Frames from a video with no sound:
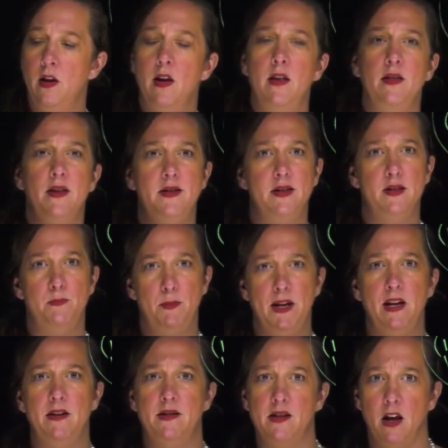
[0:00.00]
This is
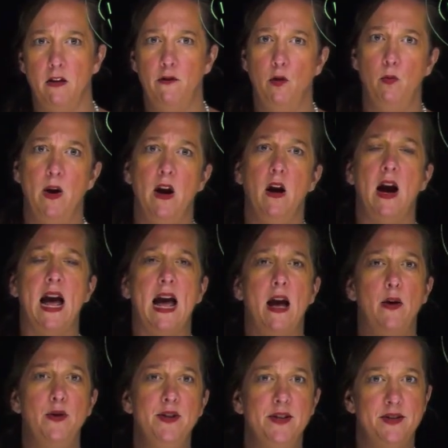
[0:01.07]
being self-aware.
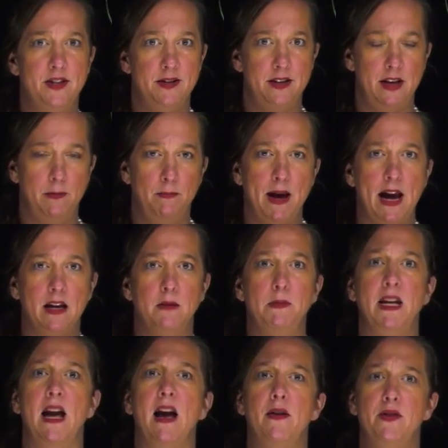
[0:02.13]
How does this impact
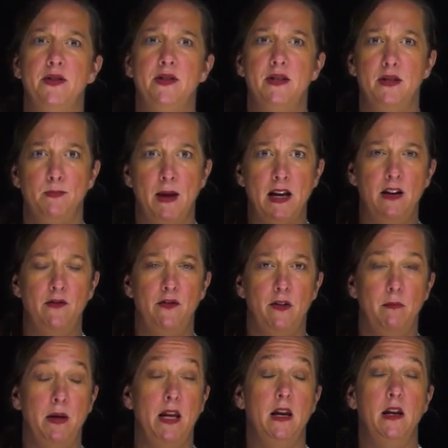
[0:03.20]
me? How does this benefit
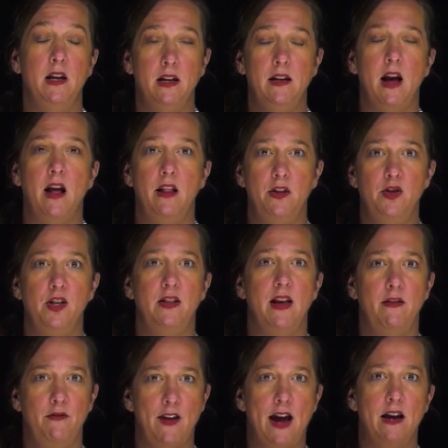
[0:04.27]
me? And acknowledging
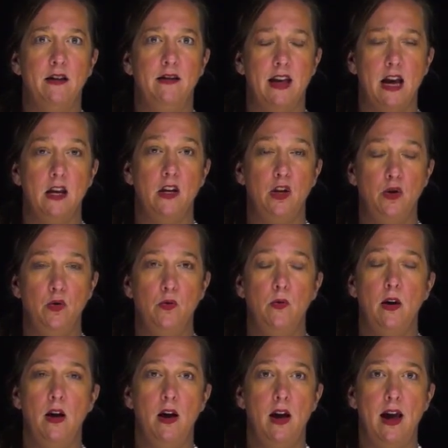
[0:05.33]
that fact that you
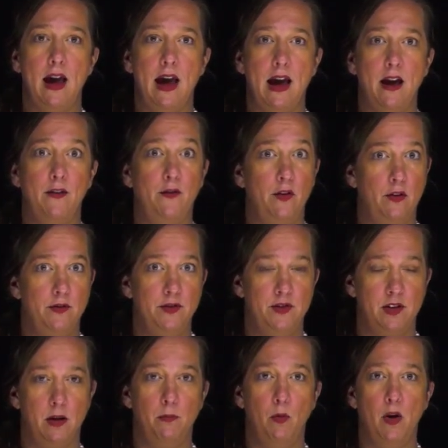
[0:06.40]
have
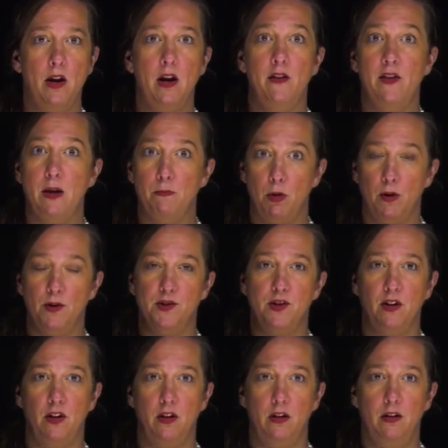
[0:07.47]
somewhat of a
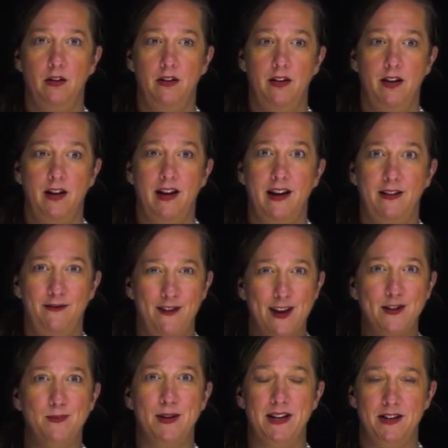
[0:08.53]
personal
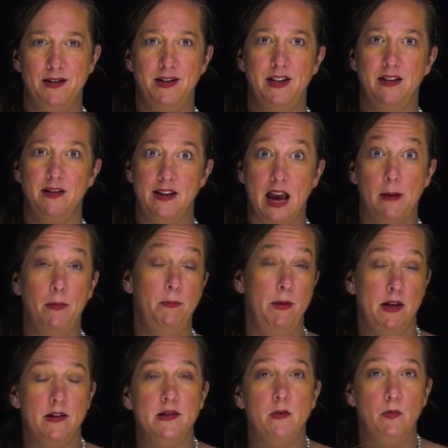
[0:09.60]
investment in seeing this happen
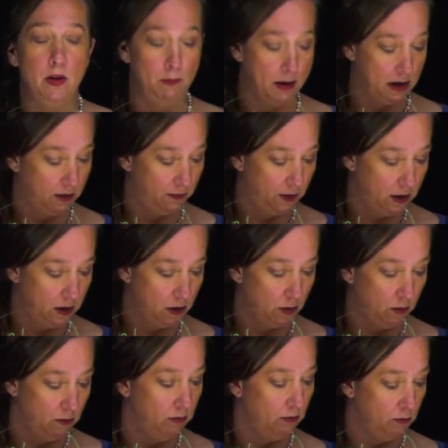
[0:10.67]
because it will benefit
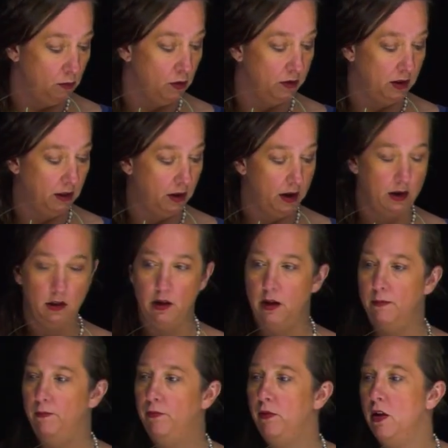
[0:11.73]
you more than likely.
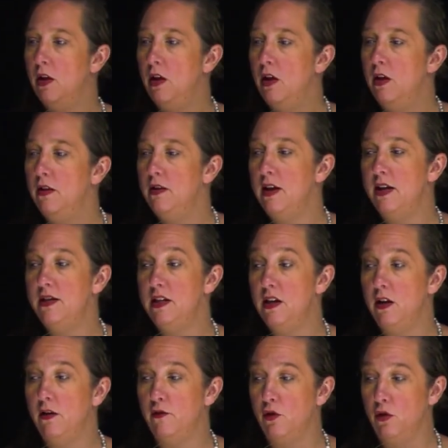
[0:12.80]
The idea
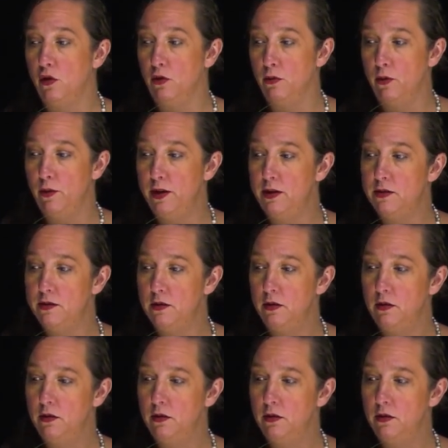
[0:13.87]
of congruence.